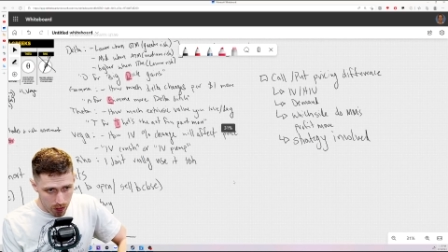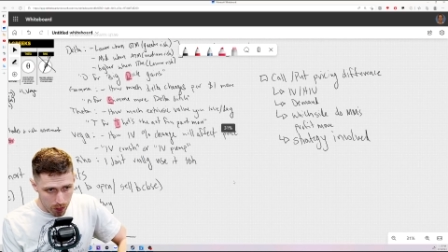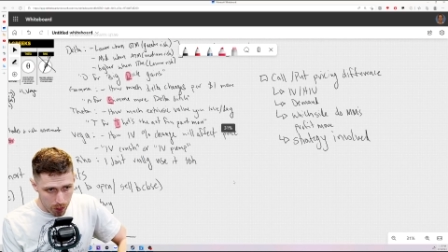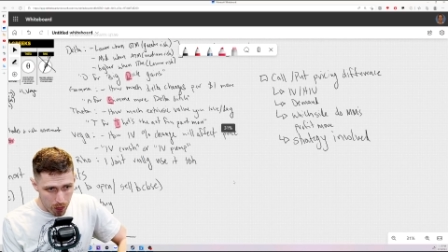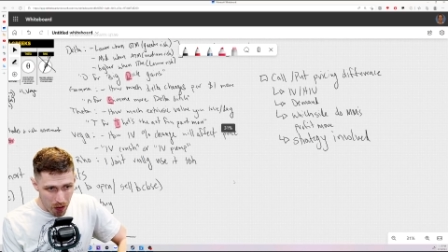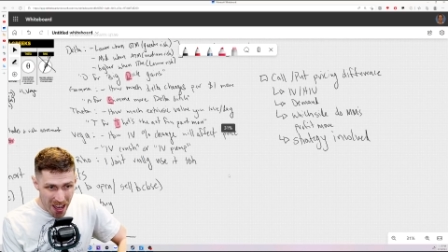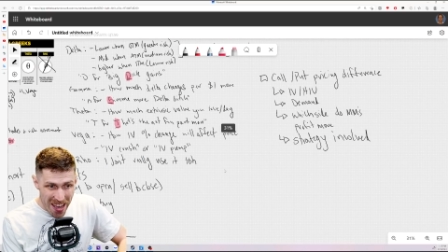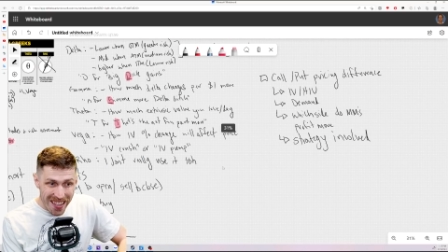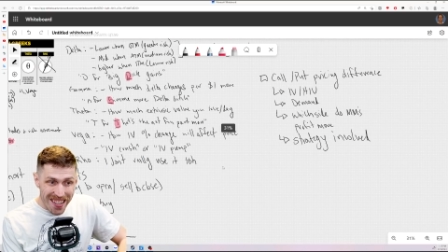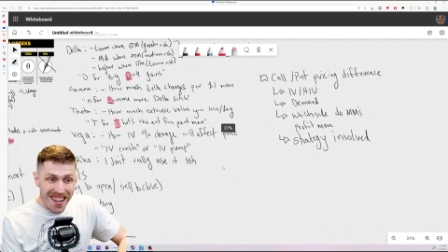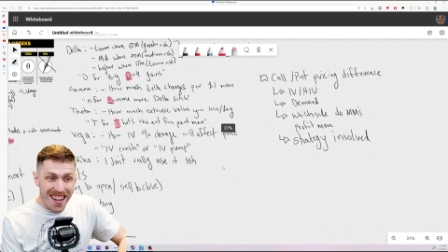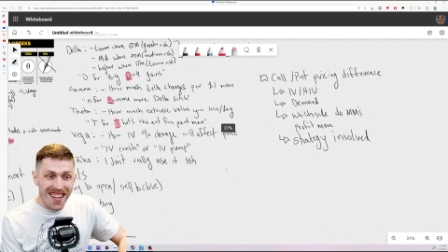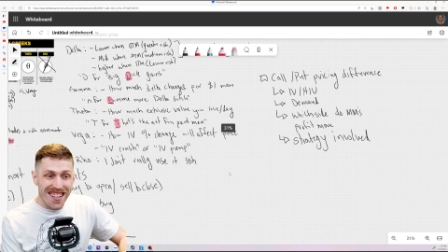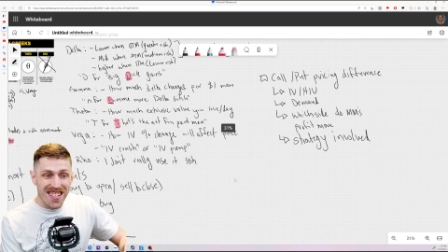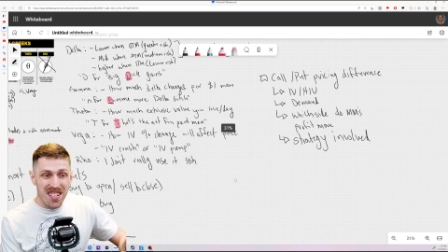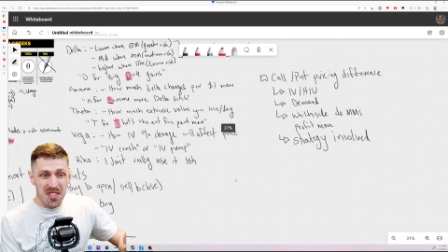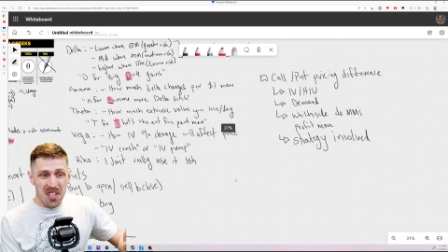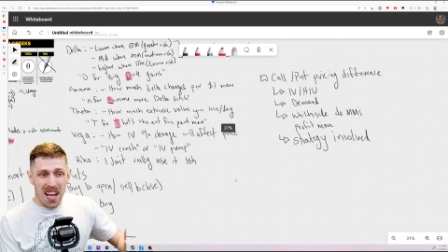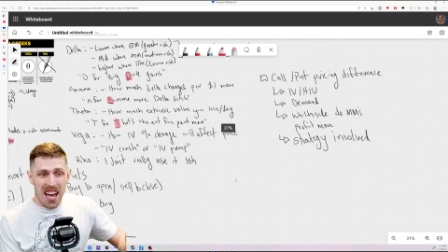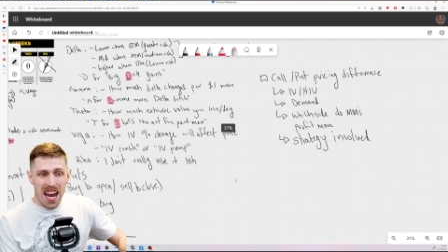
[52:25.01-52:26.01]
Vega
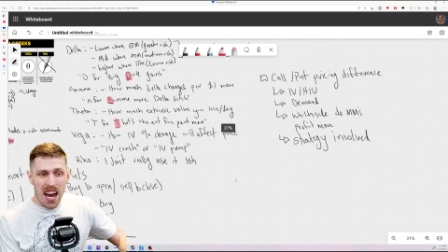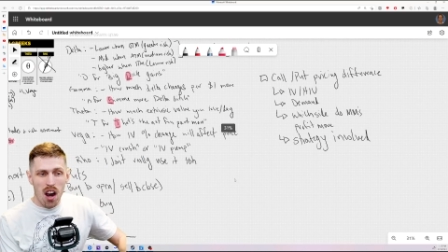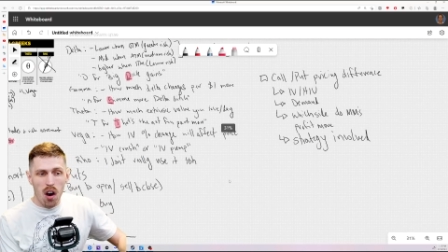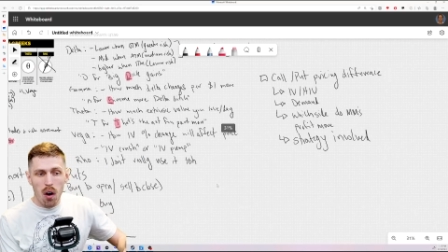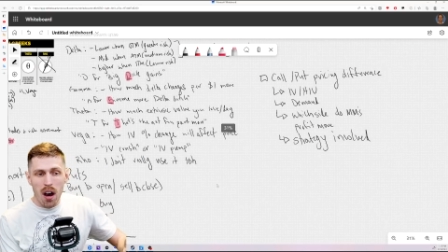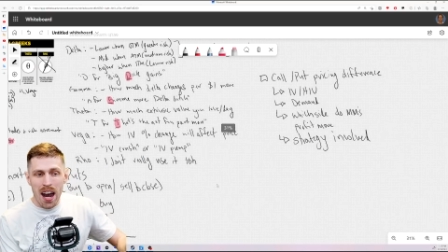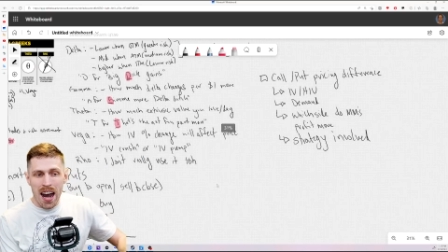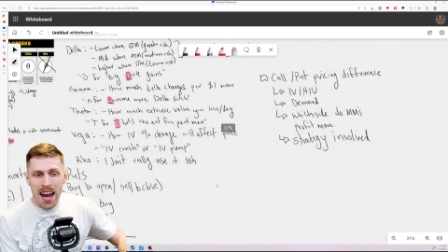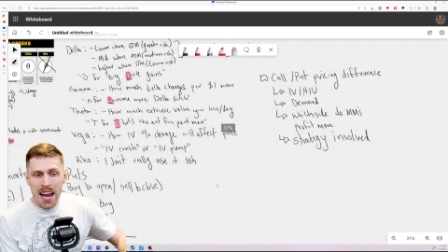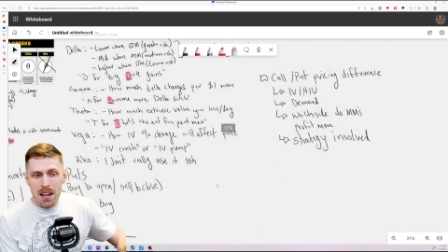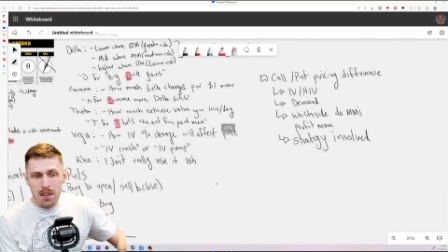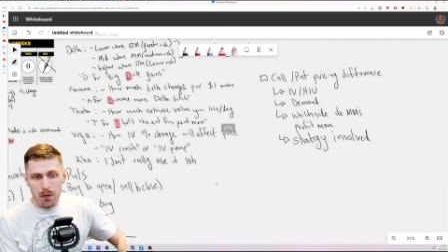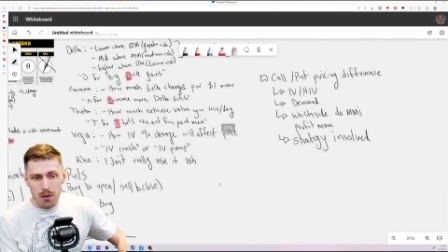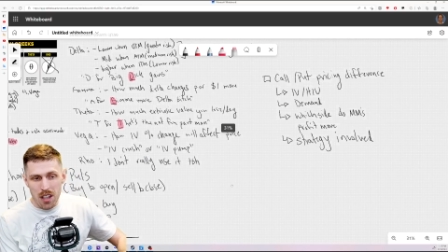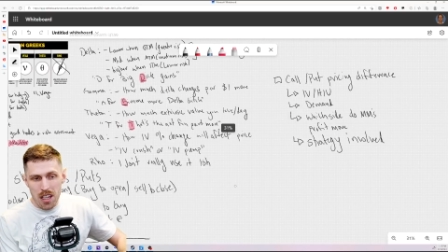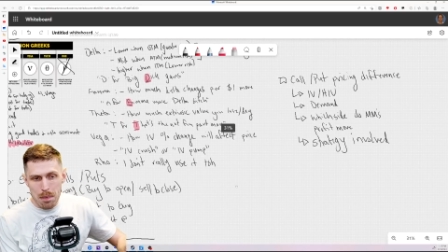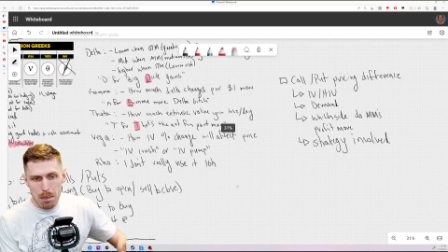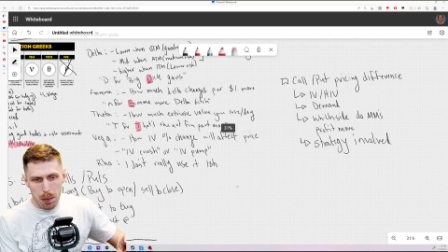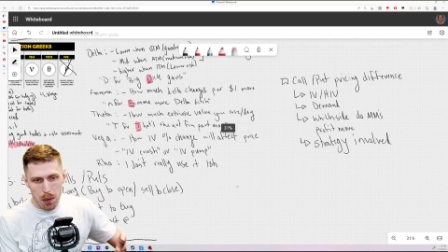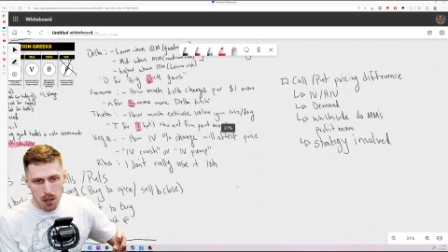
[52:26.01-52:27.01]
is how
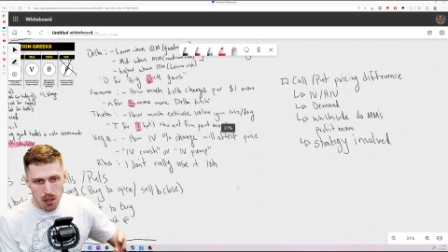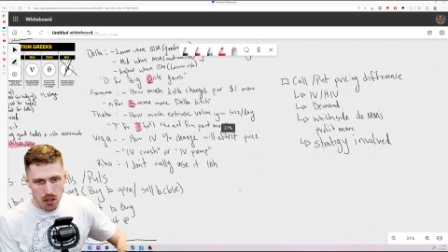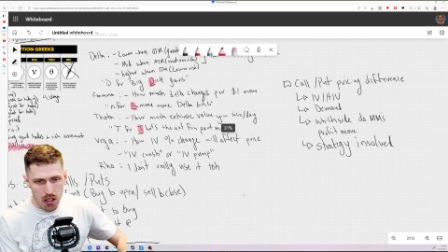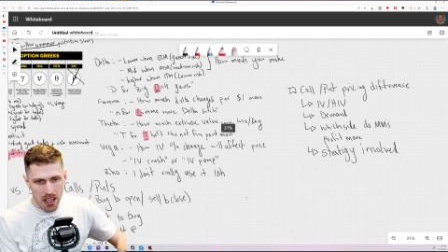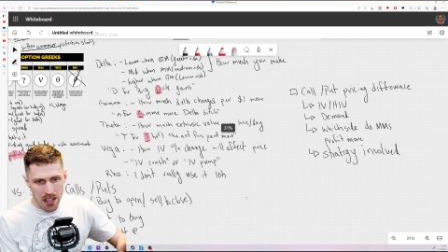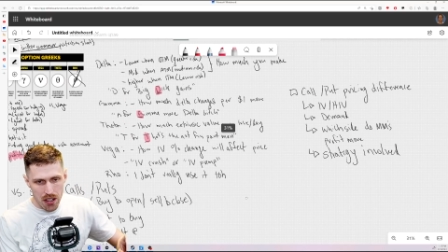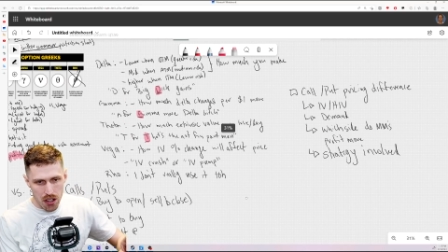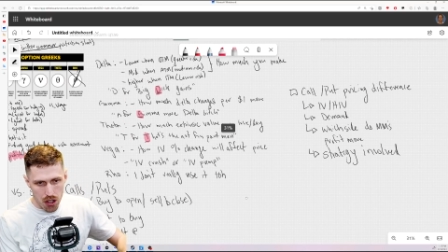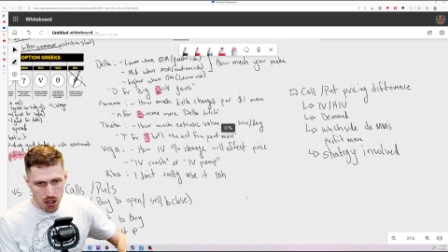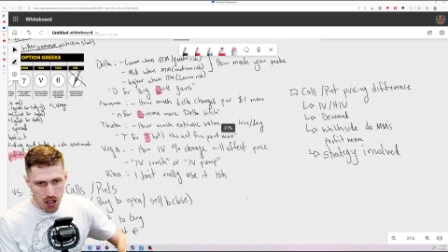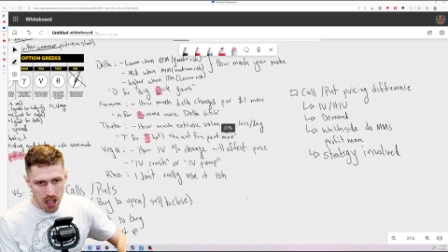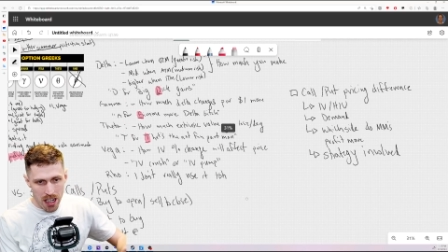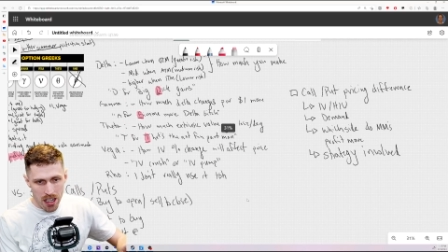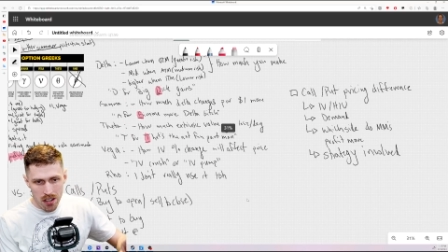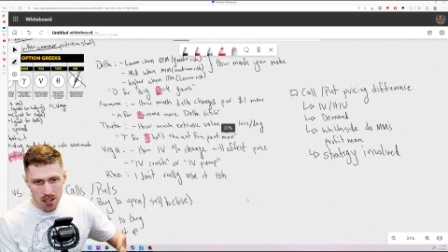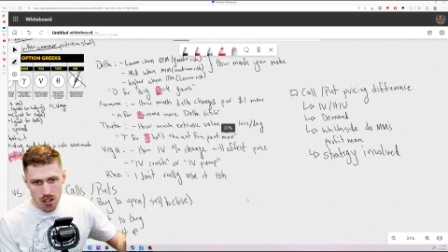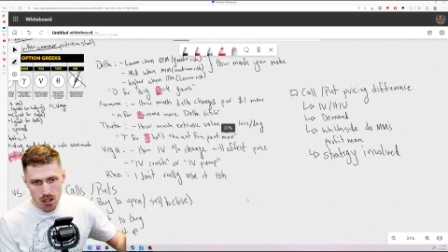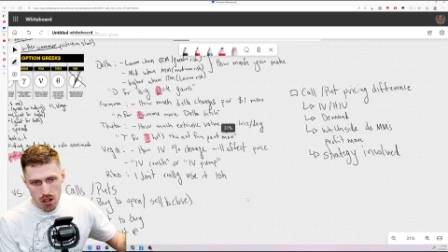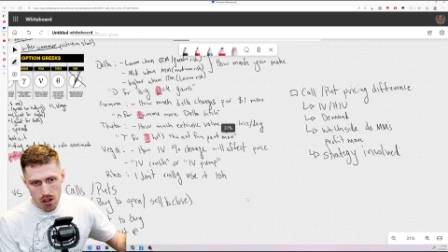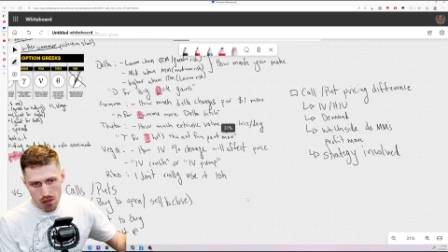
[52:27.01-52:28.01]
IV percent
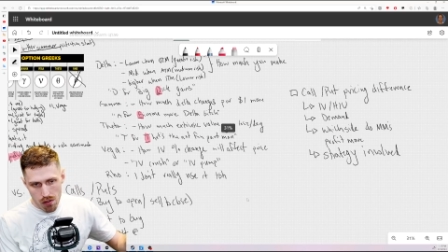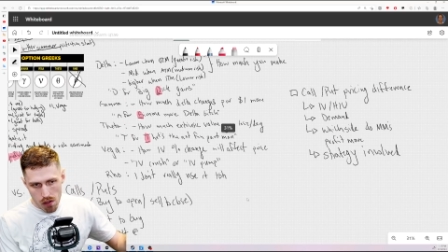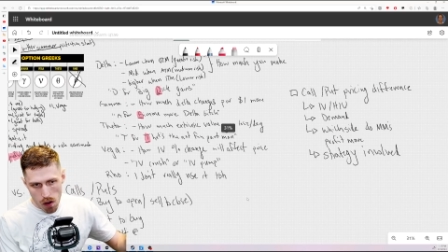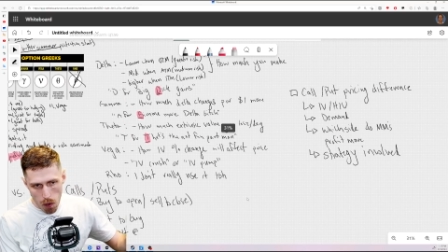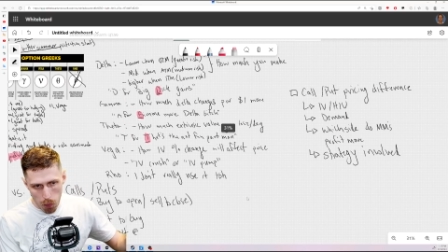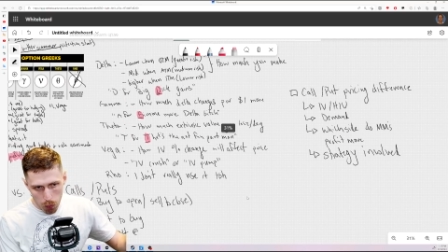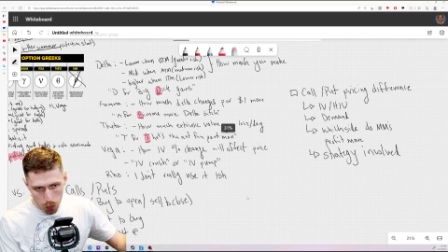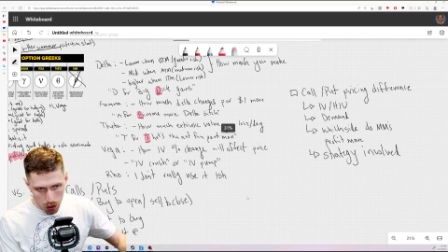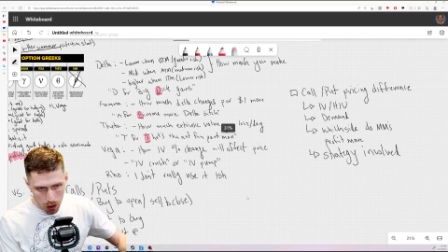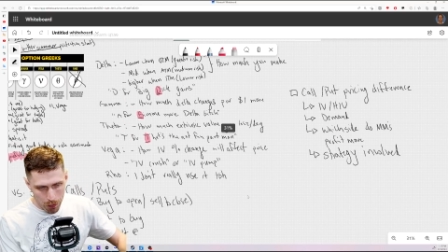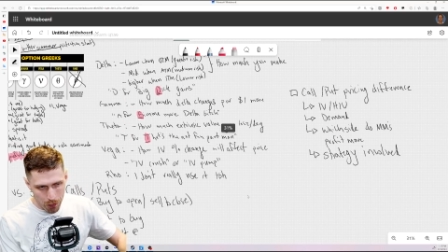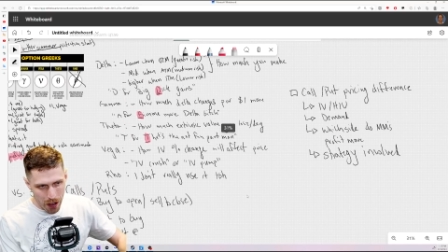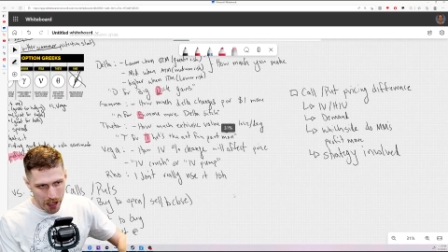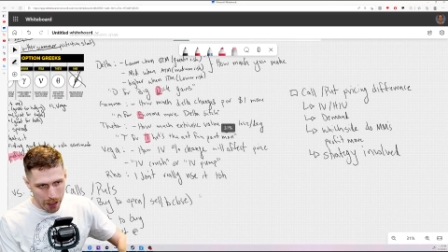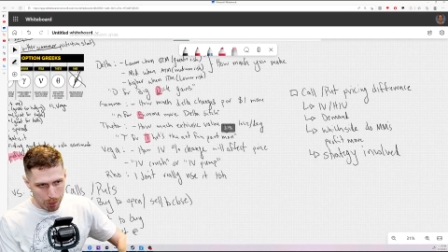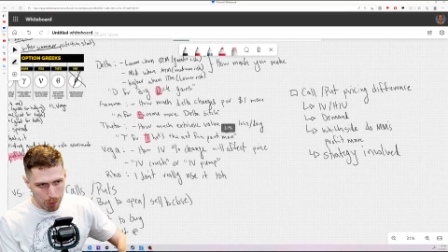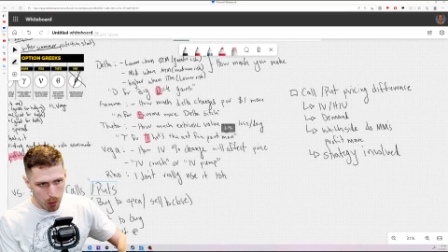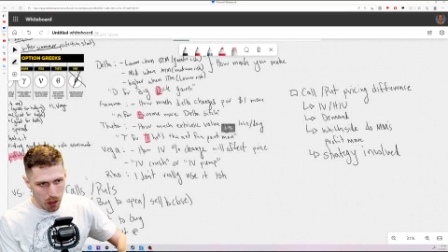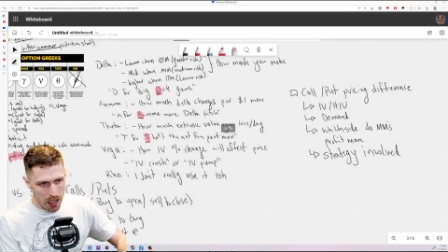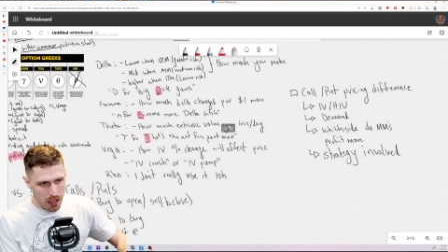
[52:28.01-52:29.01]
change will
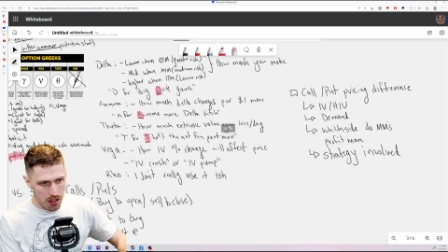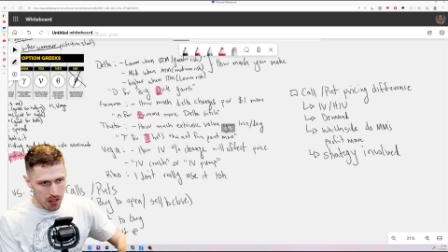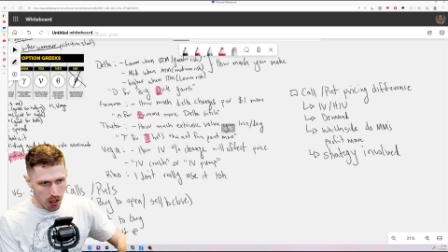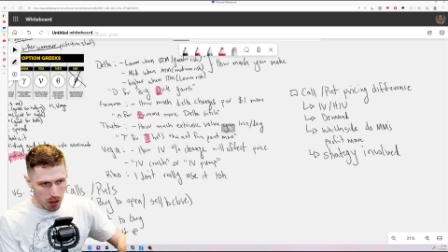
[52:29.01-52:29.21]
affect price.